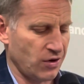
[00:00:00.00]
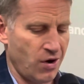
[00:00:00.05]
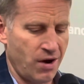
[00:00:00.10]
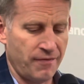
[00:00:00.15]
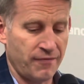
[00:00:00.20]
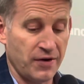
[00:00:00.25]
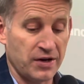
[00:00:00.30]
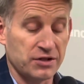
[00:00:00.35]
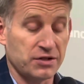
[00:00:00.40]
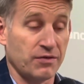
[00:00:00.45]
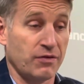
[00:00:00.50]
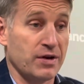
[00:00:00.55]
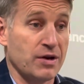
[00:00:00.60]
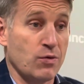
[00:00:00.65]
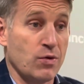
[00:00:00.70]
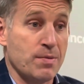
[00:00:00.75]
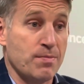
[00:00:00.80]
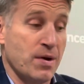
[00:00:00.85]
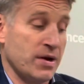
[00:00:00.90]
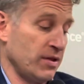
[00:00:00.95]
offensively,
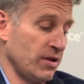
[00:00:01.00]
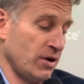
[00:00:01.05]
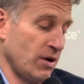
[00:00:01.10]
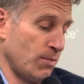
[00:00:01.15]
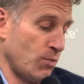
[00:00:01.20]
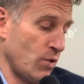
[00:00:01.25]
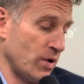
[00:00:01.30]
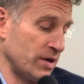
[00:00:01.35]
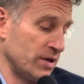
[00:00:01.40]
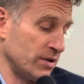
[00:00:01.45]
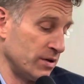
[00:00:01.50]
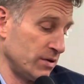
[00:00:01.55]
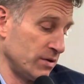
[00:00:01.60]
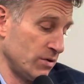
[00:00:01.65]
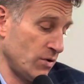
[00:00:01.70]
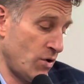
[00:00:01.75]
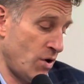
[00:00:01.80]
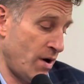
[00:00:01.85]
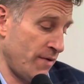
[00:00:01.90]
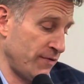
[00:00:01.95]
we've been the number one
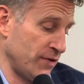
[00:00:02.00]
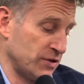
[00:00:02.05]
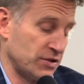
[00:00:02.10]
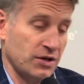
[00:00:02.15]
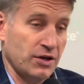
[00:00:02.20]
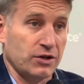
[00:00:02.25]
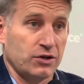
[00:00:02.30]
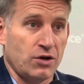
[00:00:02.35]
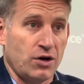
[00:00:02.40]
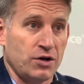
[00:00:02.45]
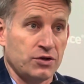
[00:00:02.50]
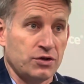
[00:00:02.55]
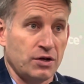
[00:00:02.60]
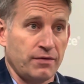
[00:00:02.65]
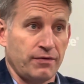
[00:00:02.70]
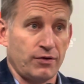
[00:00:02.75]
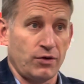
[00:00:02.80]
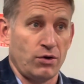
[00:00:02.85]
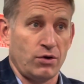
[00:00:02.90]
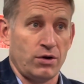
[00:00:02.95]
offense in the country
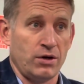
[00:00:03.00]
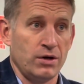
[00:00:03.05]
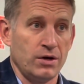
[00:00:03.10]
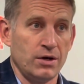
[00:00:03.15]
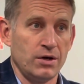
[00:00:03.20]
for